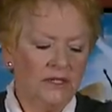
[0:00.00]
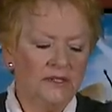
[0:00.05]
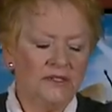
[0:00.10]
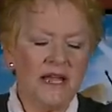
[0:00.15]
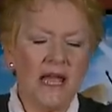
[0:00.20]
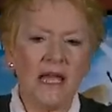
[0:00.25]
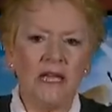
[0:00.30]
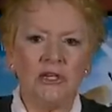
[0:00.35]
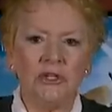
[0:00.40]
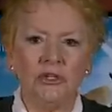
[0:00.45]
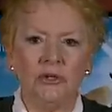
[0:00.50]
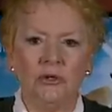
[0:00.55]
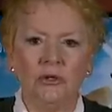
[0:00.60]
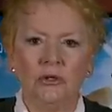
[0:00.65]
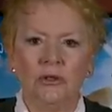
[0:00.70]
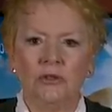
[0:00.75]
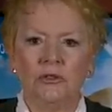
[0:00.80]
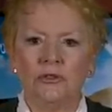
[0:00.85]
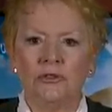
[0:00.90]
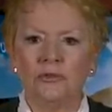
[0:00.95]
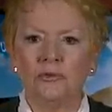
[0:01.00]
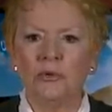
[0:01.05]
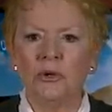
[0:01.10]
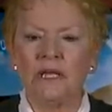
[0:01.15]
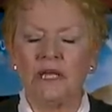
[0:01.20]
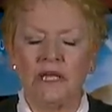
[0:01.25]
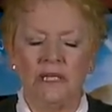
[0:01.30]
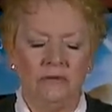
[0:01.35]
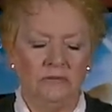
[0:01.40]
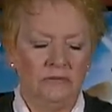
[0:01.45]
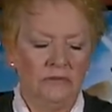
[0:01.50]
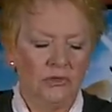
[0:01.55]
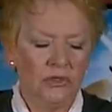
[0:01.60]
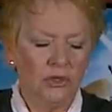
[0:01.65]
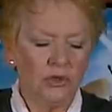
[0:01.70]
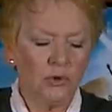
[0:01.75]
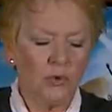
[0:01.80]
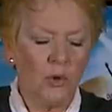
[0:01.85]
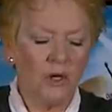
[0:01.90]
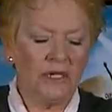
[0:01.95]
Daniel 3,
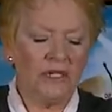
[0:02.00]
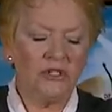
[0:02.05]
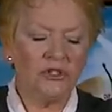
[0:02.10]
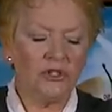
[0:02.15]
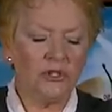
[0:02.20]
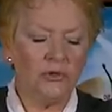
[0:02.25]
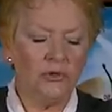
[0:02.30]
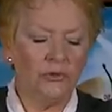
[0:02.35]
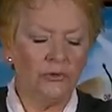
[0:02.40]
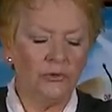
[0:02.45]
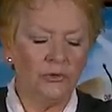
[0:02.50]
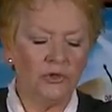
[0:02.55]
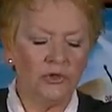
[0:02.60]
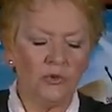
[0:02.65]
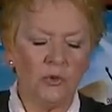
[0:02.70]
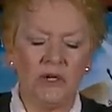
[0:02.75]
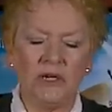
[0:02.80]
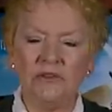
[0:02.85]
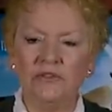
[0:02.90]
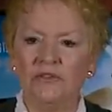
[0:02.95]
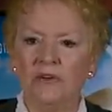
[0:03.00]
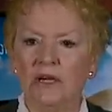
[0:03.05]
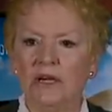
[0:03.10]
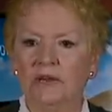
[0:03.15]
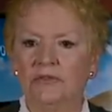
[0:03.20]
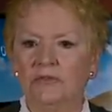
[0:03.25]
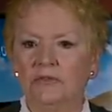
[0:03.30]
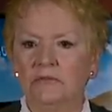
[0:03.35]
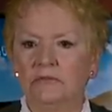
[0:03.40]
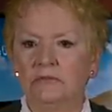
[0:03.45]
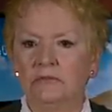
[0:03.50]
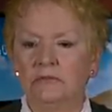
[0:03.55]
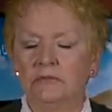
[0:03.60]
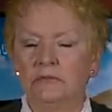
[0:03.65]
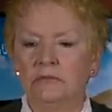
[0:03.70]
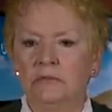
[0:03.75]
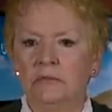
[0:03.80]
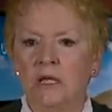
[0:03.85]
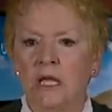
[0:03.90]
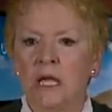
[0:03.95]
22 through 25.
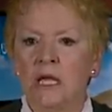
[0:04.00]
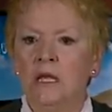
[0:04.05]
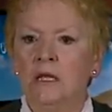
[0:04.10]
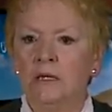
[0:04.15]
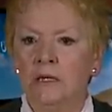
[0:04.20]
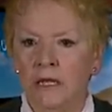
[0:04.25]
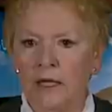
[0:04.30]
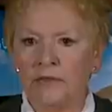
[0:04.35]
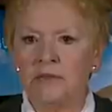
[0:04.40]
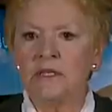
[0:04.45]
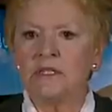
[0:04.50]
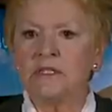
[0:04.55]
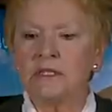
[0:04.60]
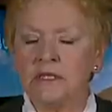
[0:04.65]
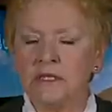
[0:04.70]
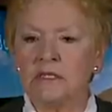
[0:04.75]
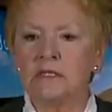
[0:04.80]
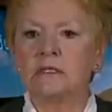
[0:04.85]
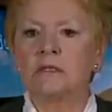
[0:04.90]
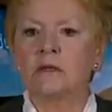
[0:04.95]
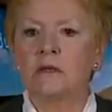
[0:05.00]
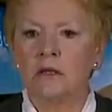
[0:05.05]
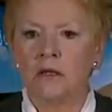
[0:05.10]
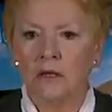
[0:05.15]
Now this is